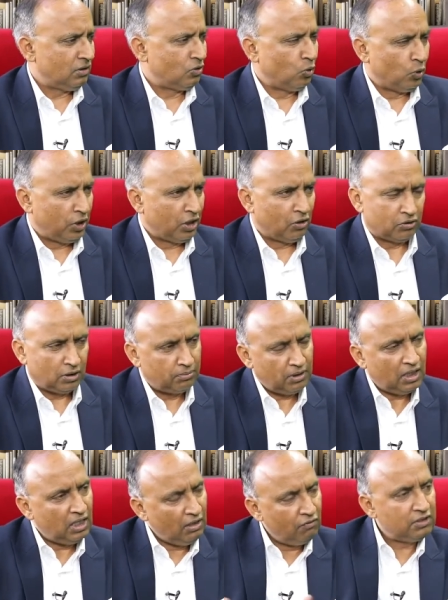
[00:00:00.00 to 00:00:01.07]
quota or
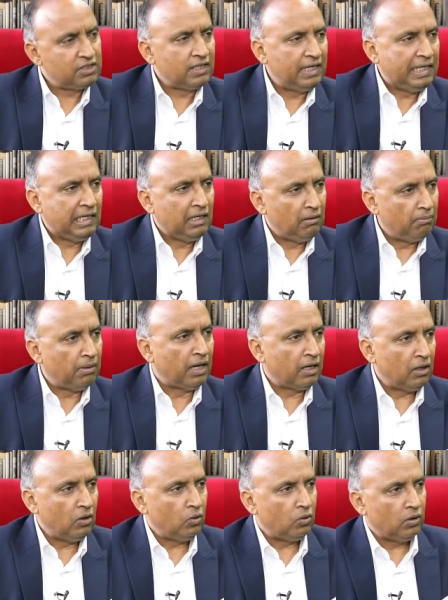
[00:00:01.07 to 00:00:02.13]
something, he was studying in
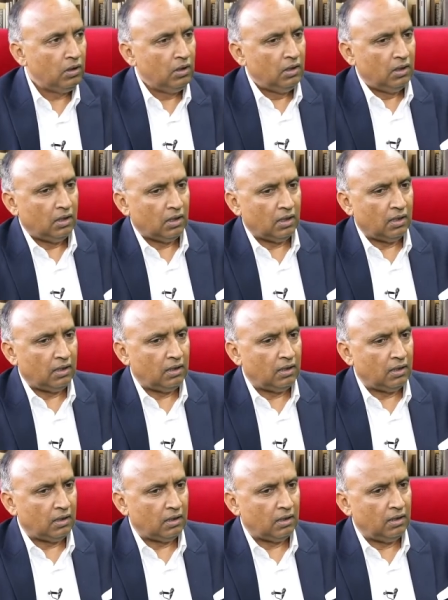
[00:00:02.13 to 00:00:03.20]
Bangalore. And
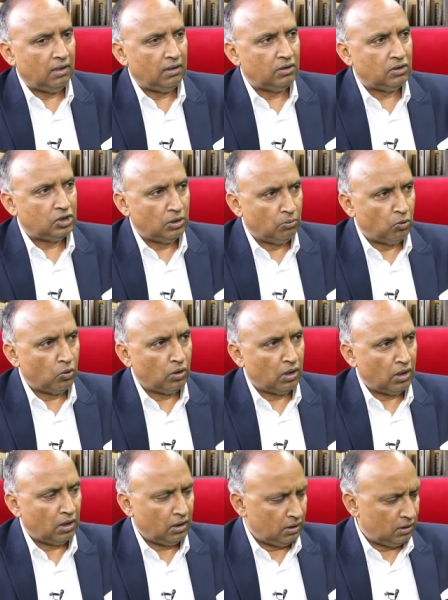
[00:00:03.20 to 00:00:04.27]
in
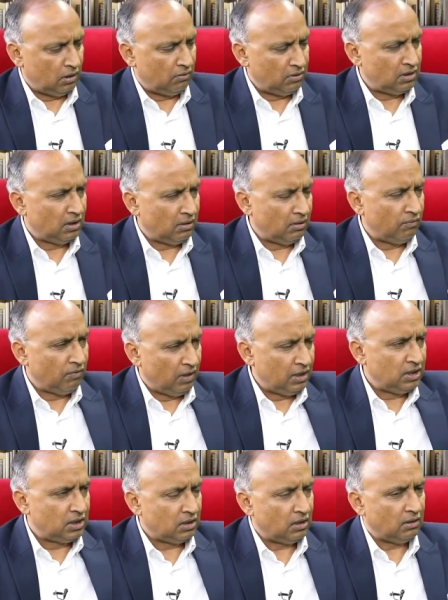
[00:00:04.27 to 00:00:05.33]
Shimoga, there was a
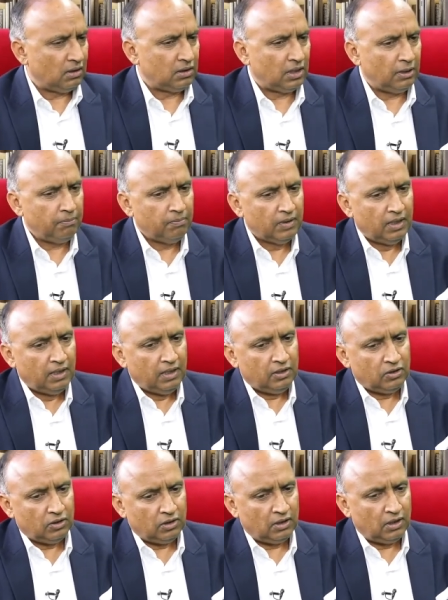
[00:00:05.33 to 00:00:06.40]
village thing.
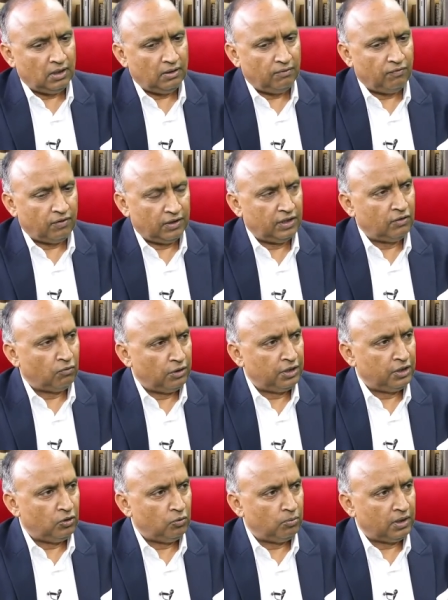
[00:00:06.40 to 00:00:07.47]
So the father
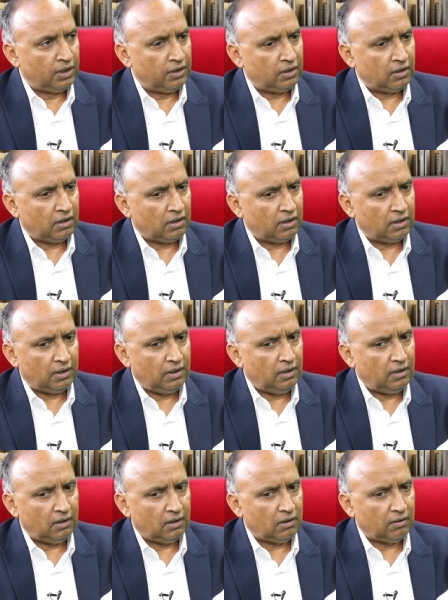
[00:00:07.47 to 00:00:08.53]
wanted to buy the car,
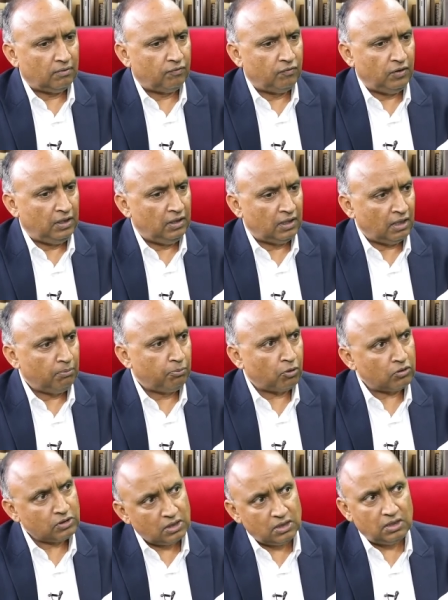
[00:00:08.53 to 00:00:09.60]
and in that
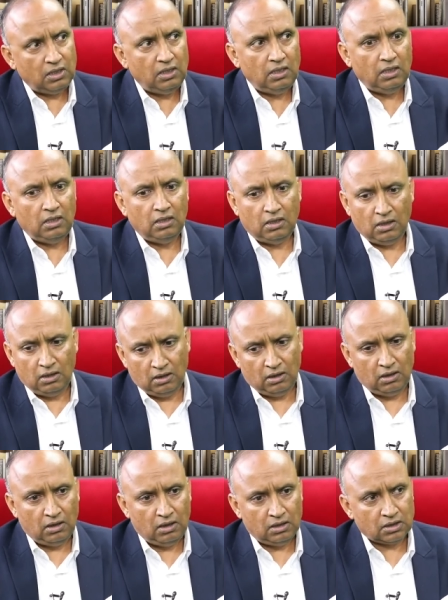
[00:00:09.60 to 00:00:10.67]
process,
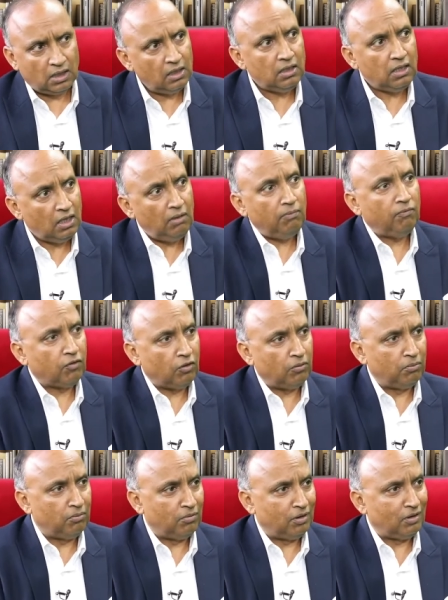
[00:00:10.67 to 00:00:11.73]
the son came
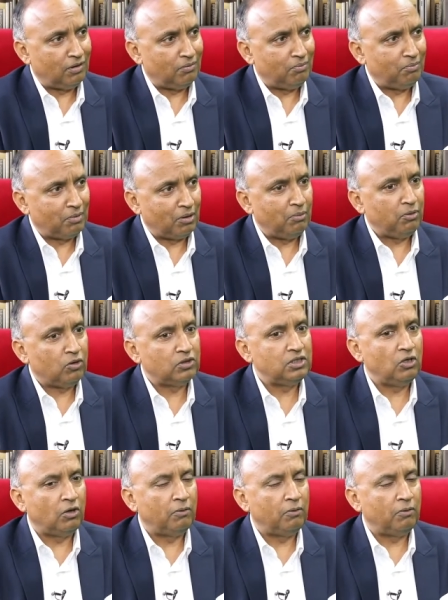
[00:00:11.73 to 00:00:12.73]
from Bangalore because he